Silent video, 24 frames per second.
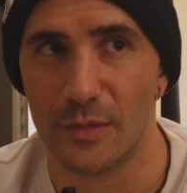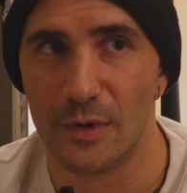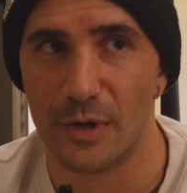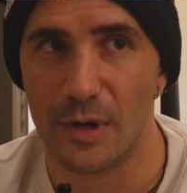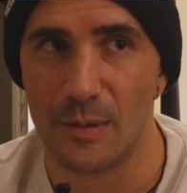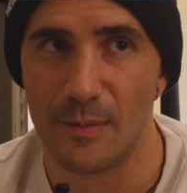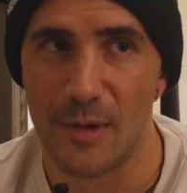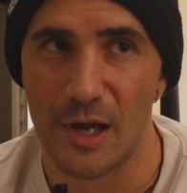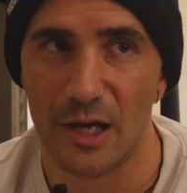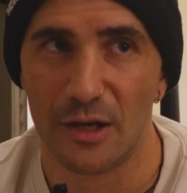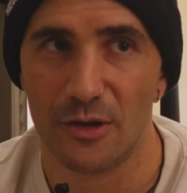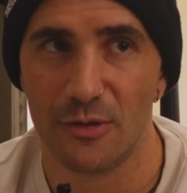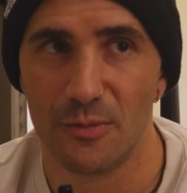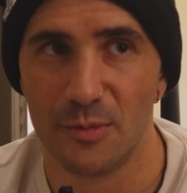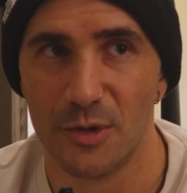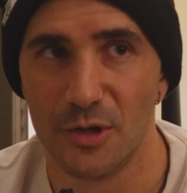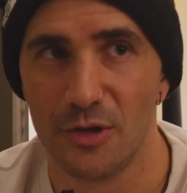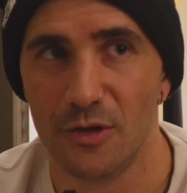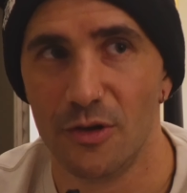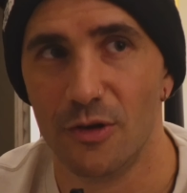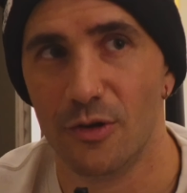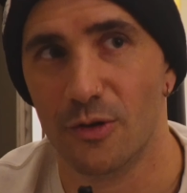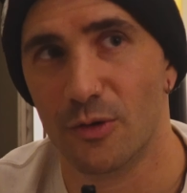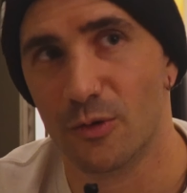a Mac
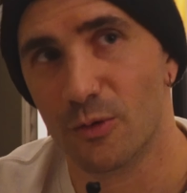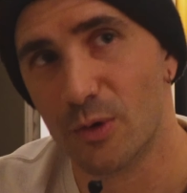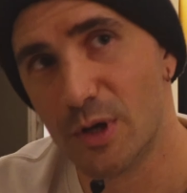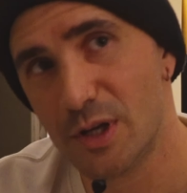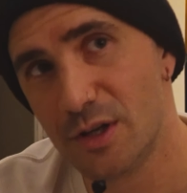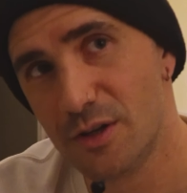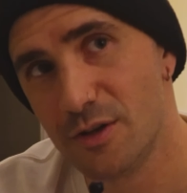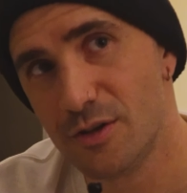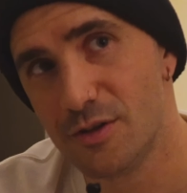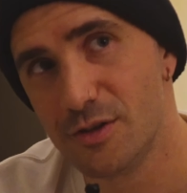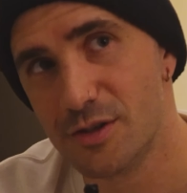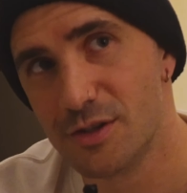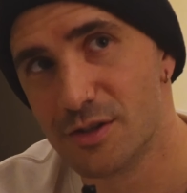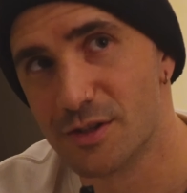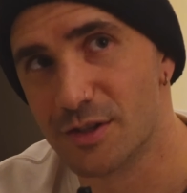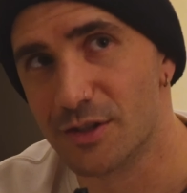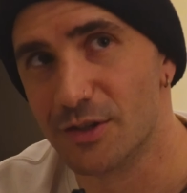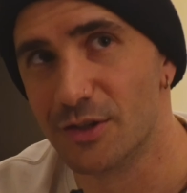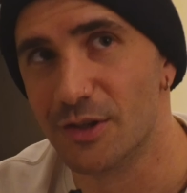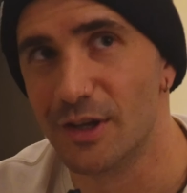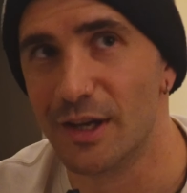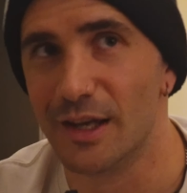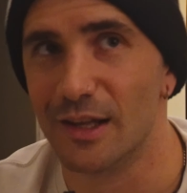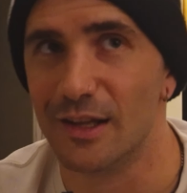computer or Windows,
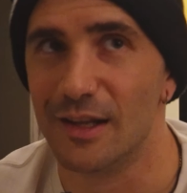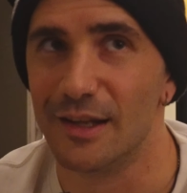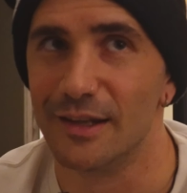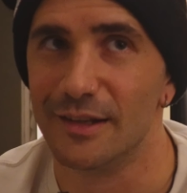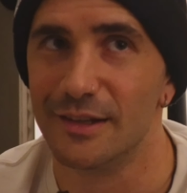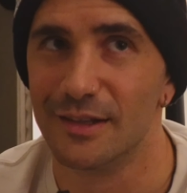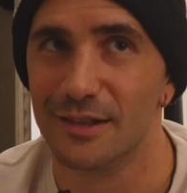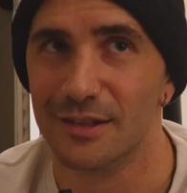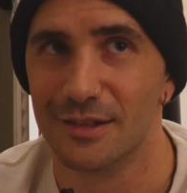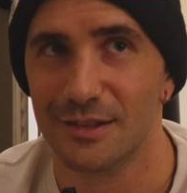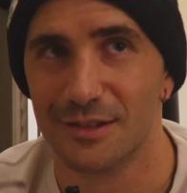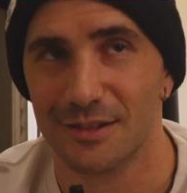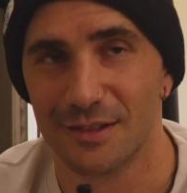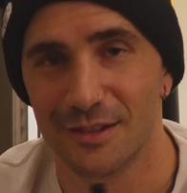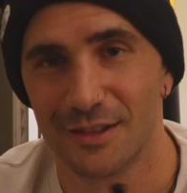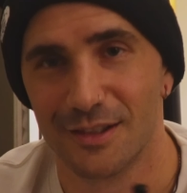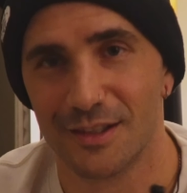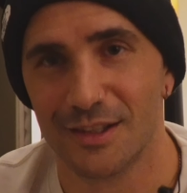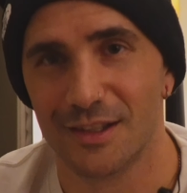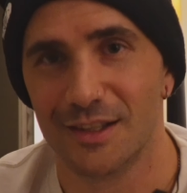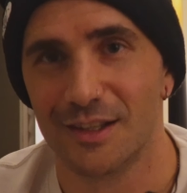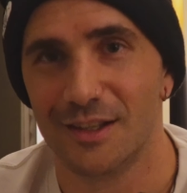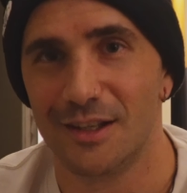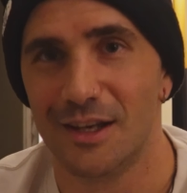you get like
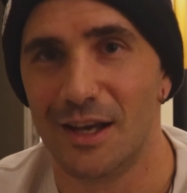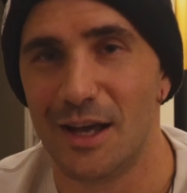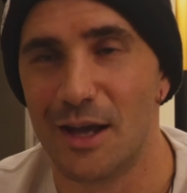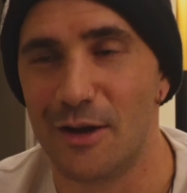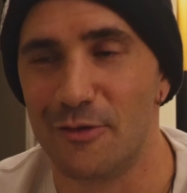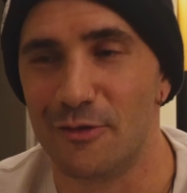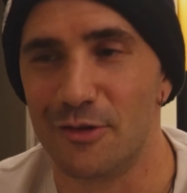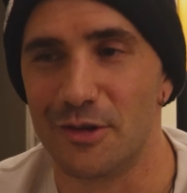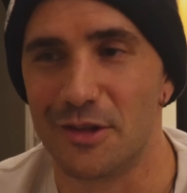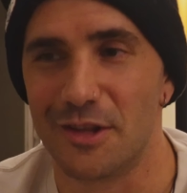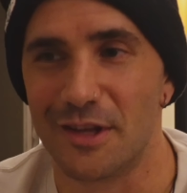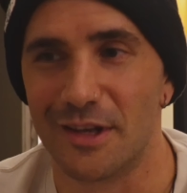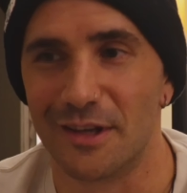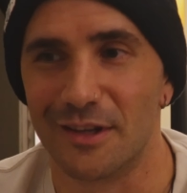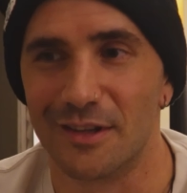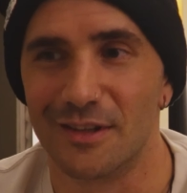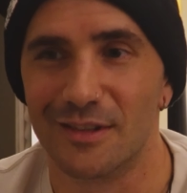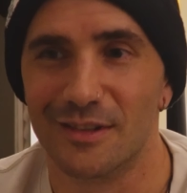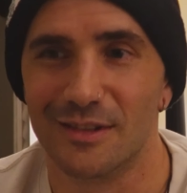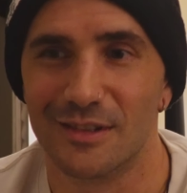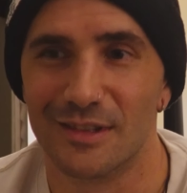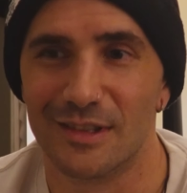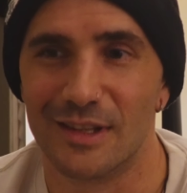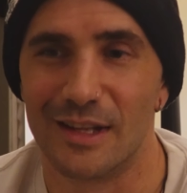everything.
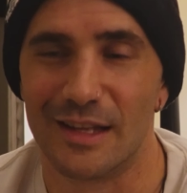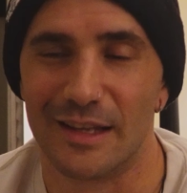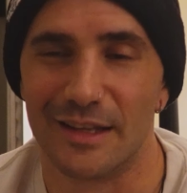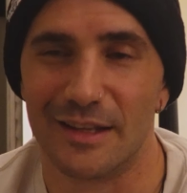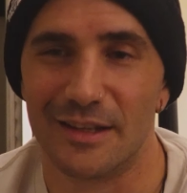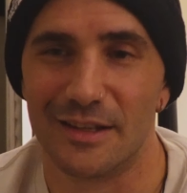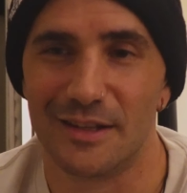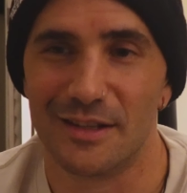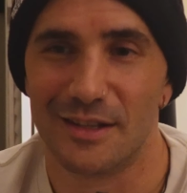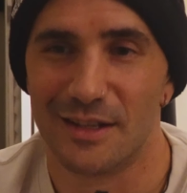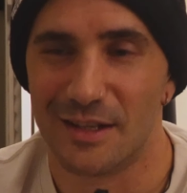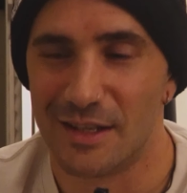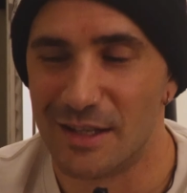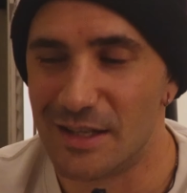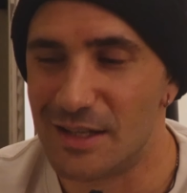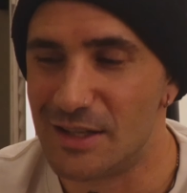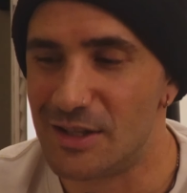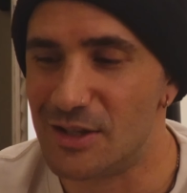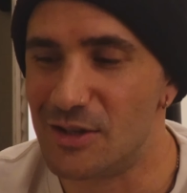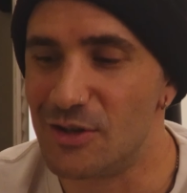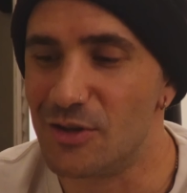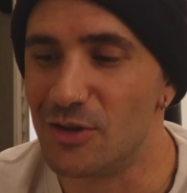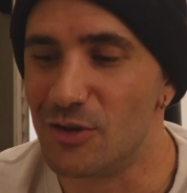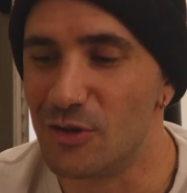Like
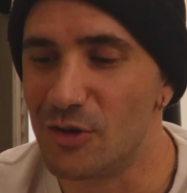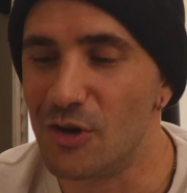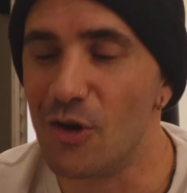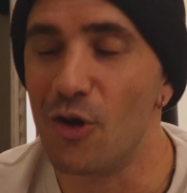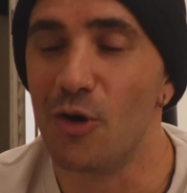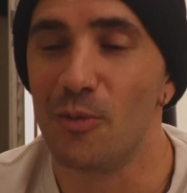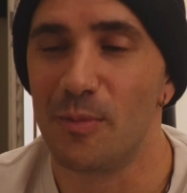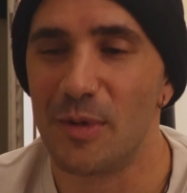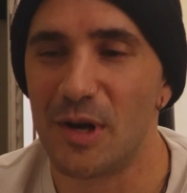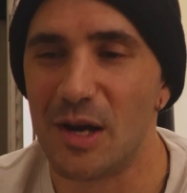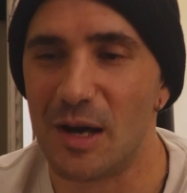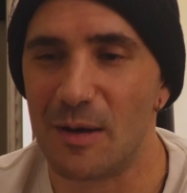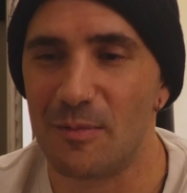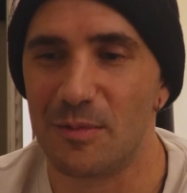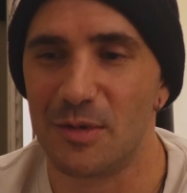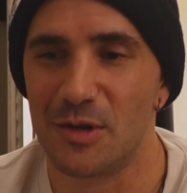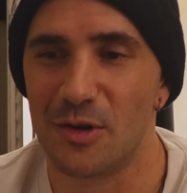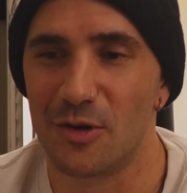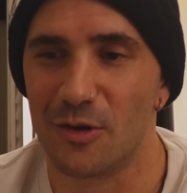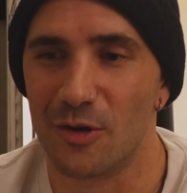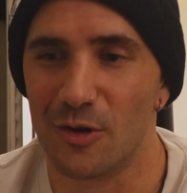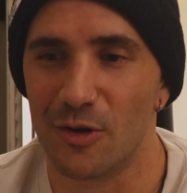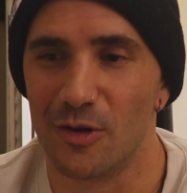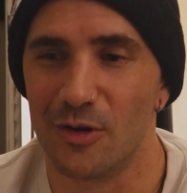you could open up
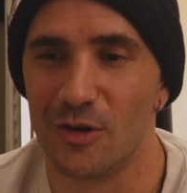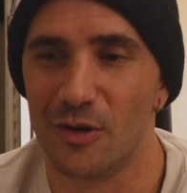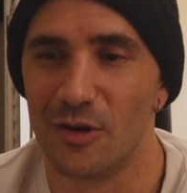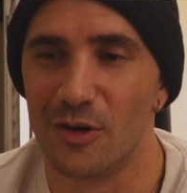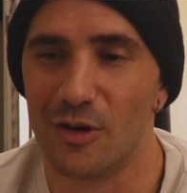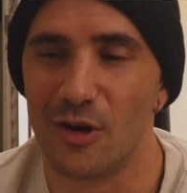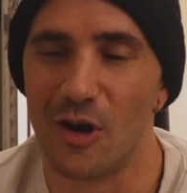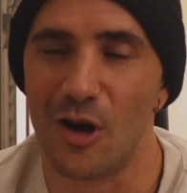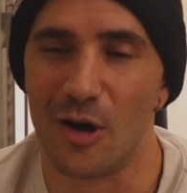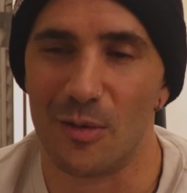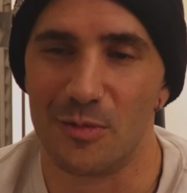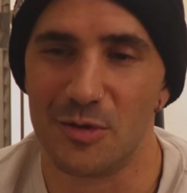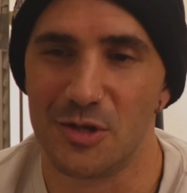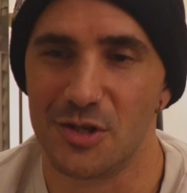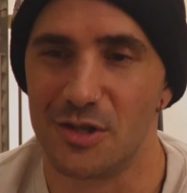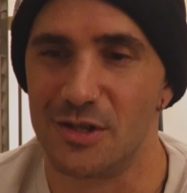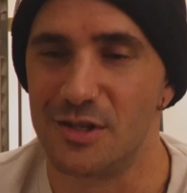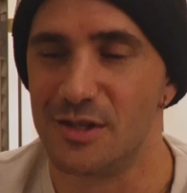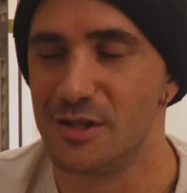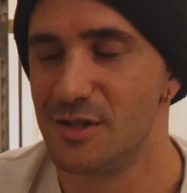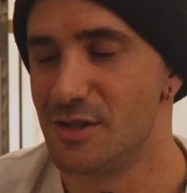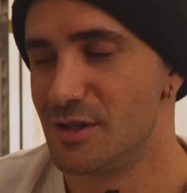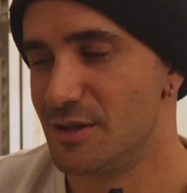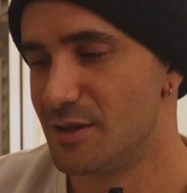your
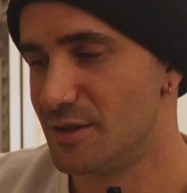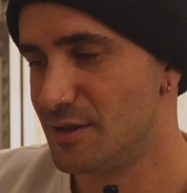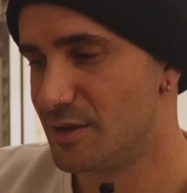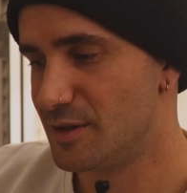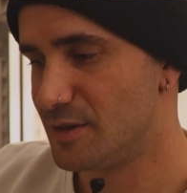options.